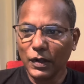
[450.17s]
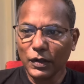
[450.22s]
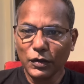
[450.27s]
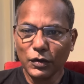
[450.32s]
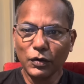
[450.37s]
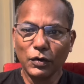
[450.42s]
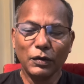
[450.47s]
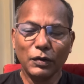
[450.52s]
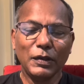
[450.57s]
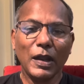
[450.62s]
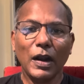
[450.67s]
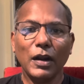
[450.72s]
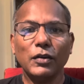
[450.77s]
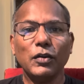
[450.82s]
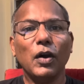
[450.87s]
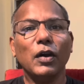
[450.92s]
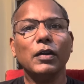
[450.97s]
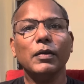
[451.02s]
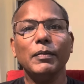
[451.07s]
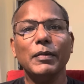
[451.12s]
You know, there are
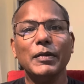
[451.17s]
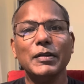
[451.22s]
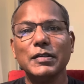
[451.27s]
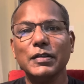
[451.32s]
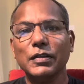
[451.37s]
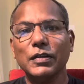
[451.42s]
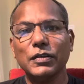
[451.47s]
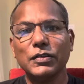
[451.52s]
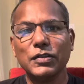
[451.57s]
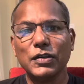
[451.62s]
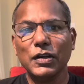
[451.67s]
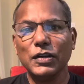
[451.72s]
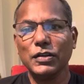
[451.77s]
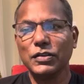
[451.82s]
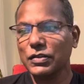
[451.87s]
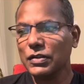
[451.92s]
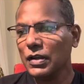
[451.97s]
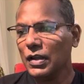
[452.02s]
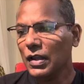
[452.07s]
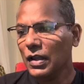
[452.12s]
documents in the
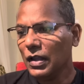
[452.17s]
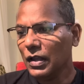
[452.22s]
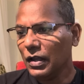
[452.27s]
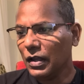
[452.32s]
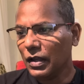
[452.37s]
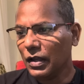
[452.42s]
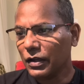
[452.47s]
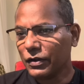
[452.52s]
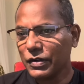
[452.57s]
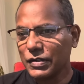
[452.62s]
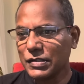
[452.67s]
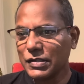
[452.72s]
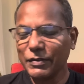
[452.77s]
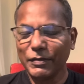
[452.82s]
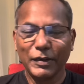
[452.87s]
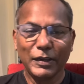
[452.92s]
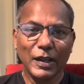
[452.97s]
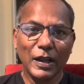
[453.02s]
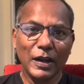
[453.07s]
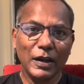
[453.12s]
church, Christi
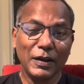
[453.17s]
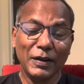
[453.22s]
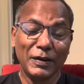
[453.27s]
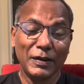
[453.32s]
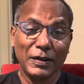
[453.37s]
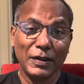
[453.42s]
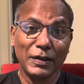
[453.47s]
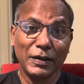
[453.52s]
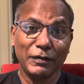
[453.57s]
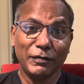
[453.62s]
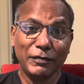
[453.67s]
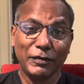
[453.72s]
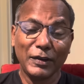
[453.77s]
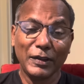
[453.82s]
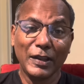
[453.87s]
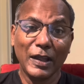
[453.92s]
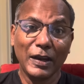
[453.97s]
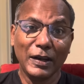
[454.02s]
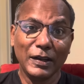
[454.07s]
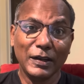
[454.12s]
Fideli
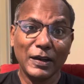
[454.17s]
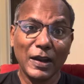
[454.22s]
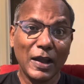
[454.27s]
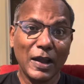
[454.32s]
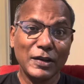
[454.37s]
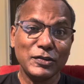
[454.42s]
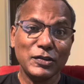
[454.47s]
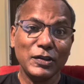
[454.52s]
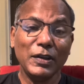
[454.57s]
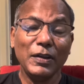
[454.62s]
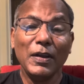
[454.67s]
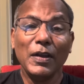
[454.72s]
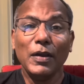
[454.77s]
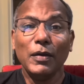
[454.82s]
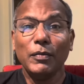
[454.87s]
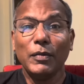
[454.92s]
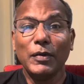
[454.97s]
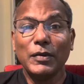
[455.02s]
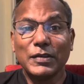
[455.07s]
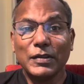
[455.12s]
Laici,
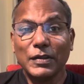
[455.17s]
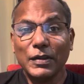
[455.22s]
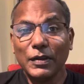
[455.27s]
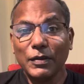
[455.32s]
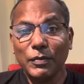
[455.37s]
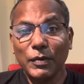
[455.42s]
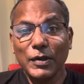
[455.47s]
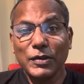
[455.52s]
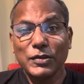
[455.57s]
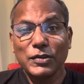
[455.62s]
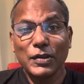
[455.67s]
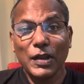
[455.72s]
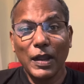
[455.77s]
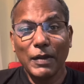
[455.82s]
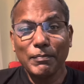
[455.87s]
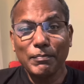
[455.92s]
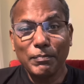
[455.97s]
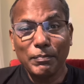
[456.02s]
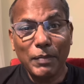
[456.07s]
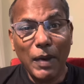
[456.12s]
which
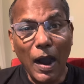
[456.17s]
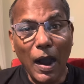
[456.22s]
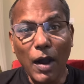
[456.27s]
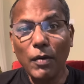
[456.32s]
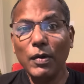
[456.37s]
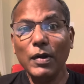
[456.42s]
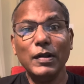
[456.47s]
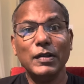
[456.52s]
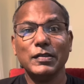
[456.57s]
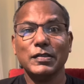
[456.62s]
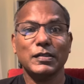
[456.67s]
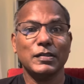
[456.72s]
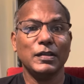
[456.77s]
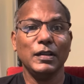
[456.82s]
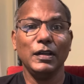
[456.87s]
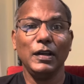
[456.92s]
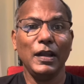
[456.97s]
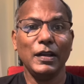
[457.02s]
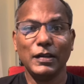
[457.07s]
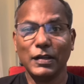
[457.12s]
empowers
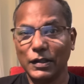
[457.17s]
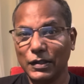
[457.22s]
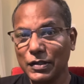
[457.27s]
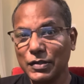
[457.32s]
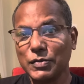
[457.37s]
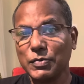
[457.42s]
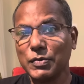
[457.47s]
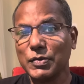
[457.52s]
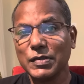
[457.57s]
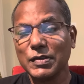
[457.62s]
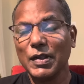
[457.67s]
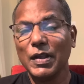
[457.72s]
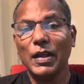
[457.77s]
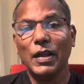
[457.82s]
the laity. This was